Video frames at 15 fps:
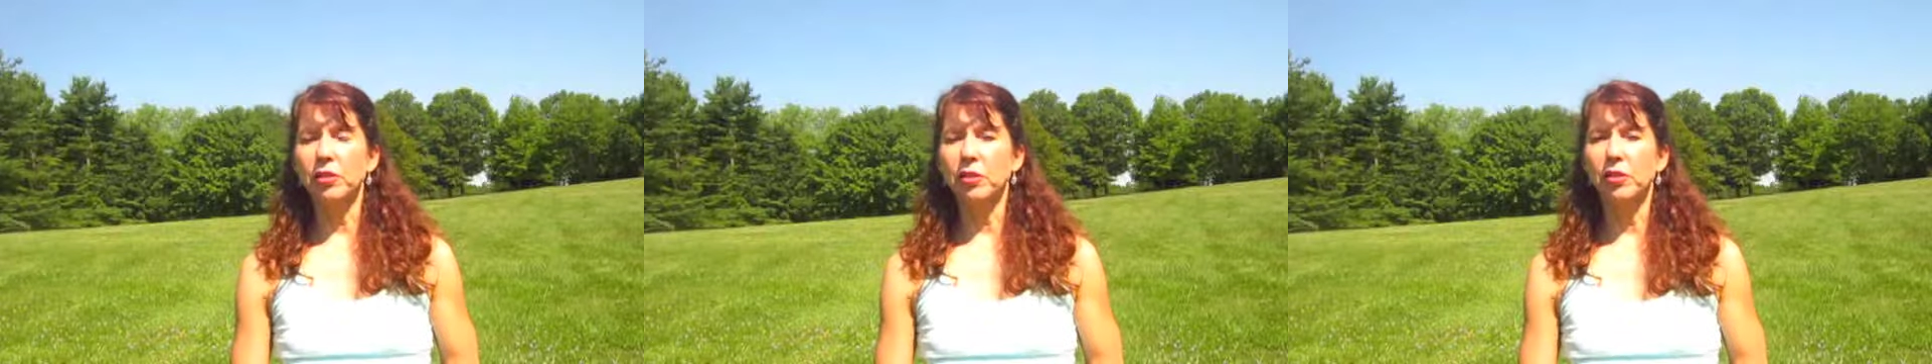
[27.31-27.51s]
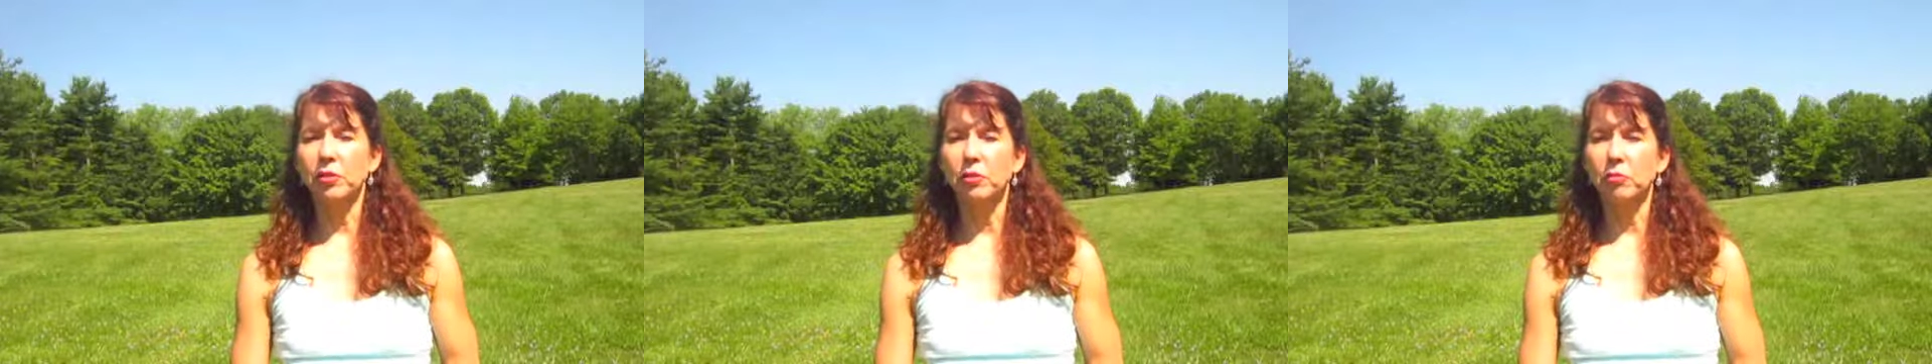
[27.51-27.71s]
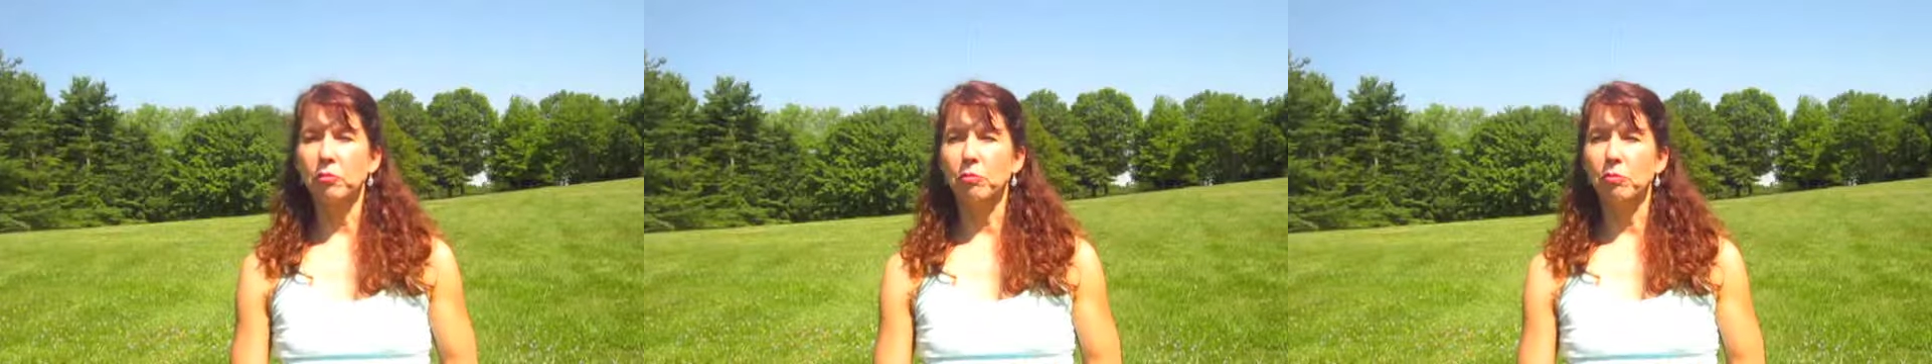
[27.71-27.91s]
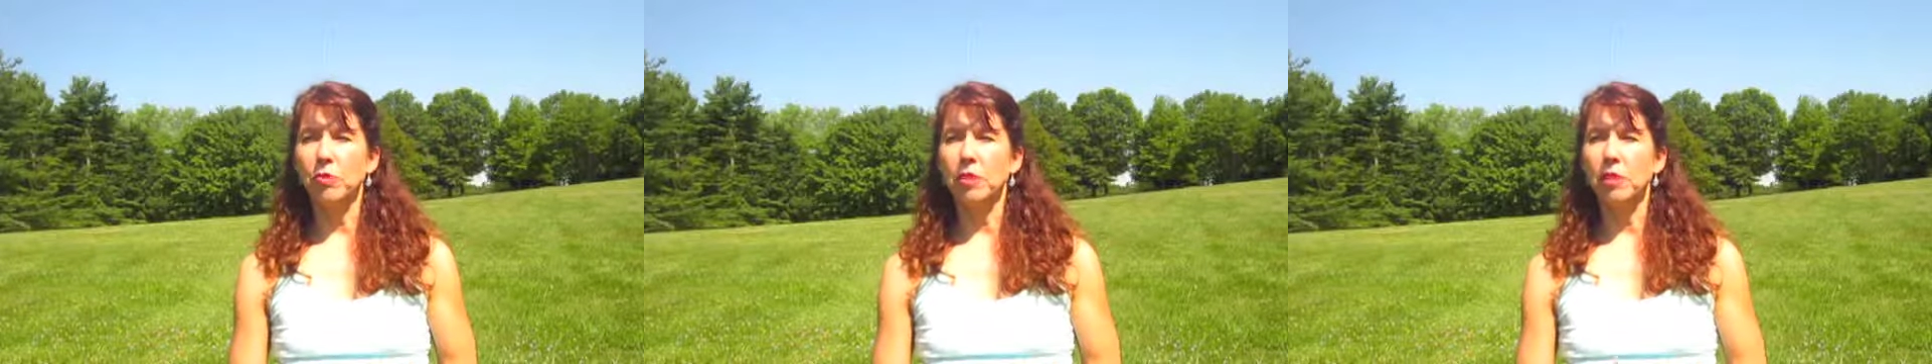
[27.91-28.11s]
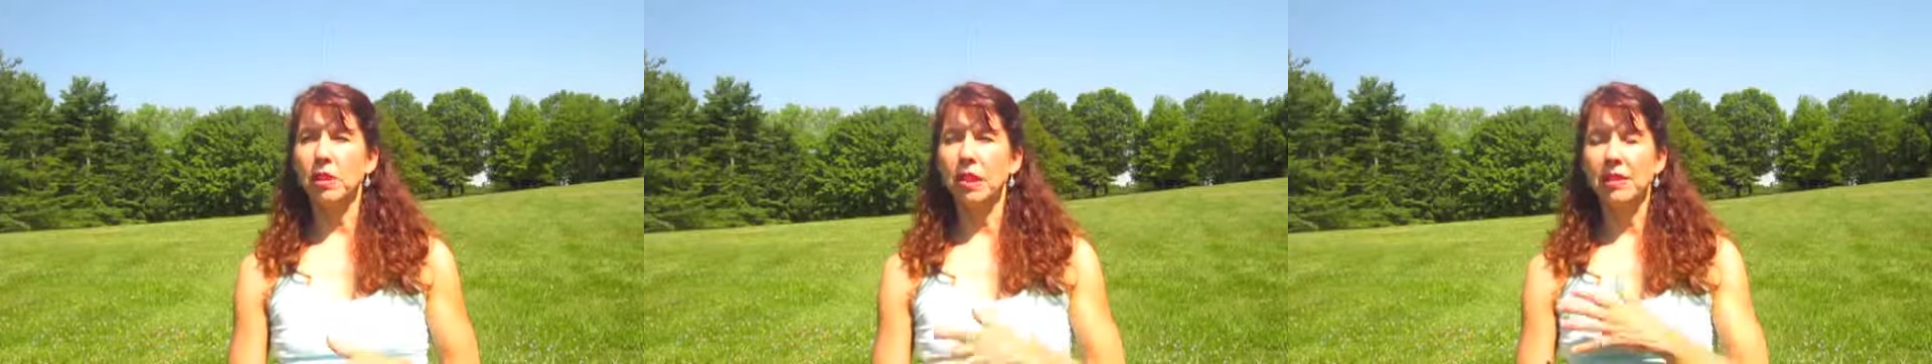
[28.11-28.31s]
you
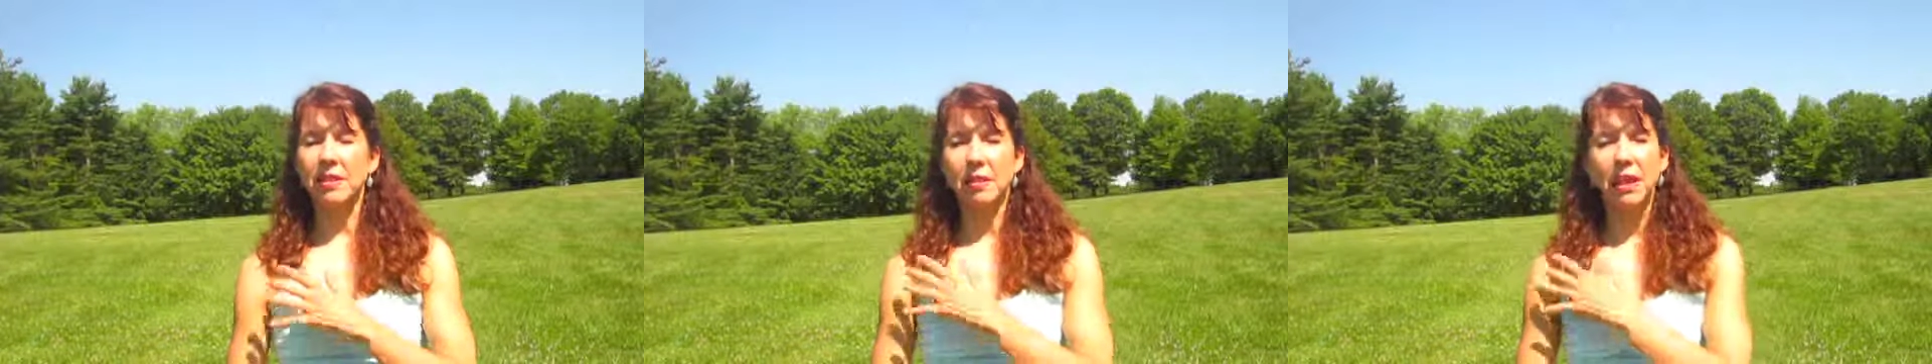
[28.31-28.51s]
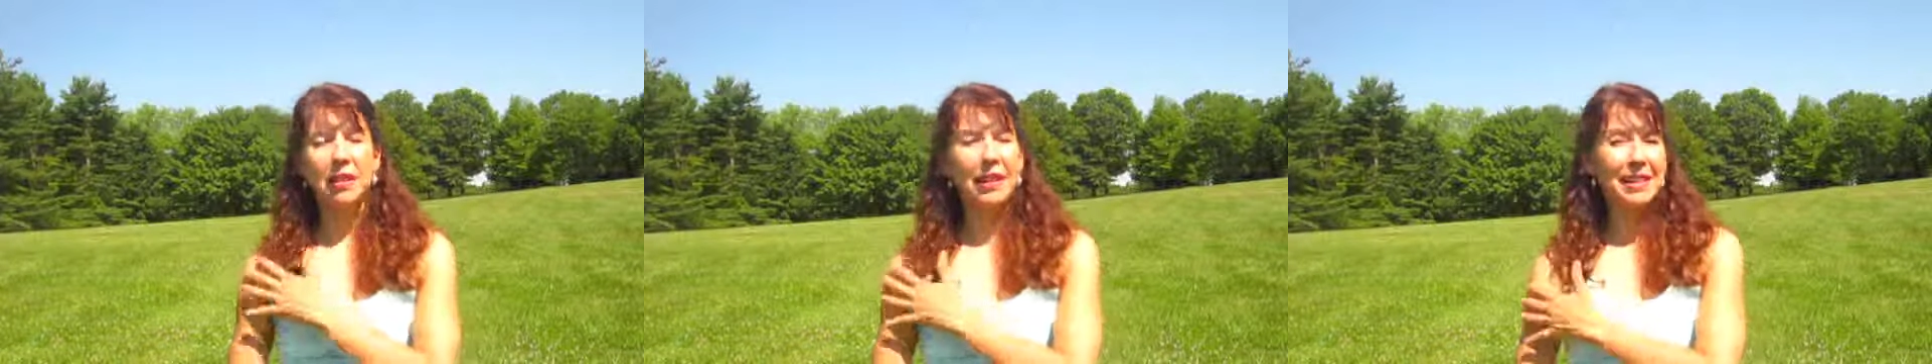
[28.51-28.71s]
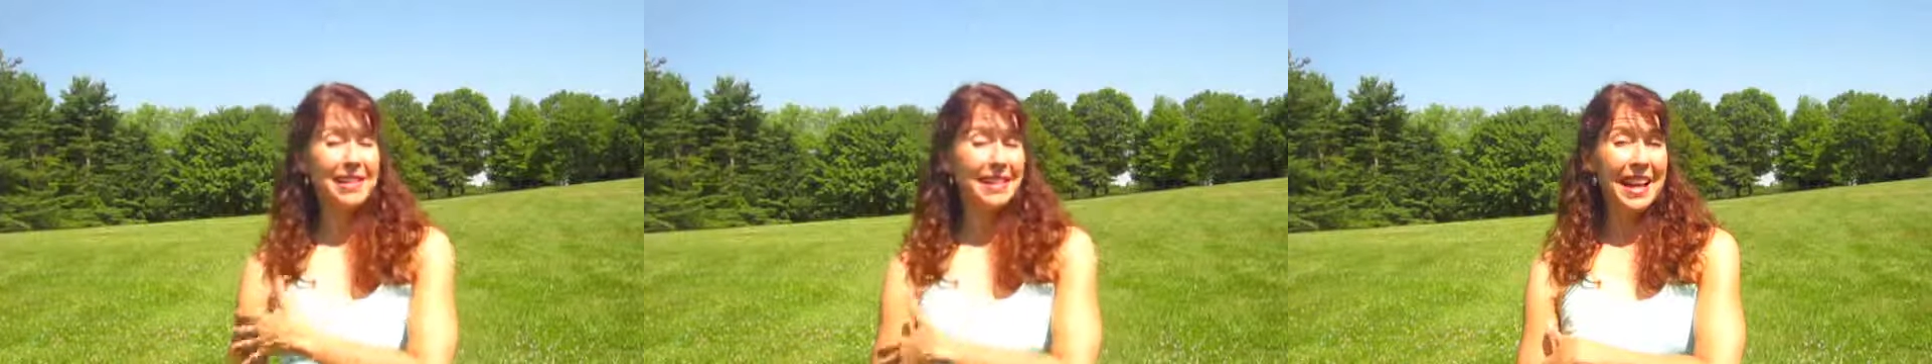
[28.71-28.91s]
gets a nice